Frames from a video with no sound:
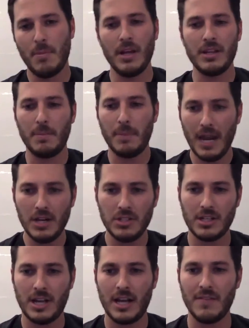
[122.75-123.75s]
But the
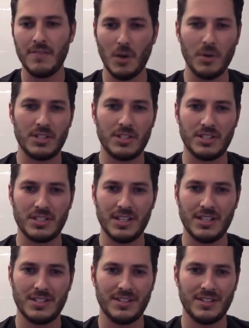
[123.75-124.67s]
patient kind of notices this.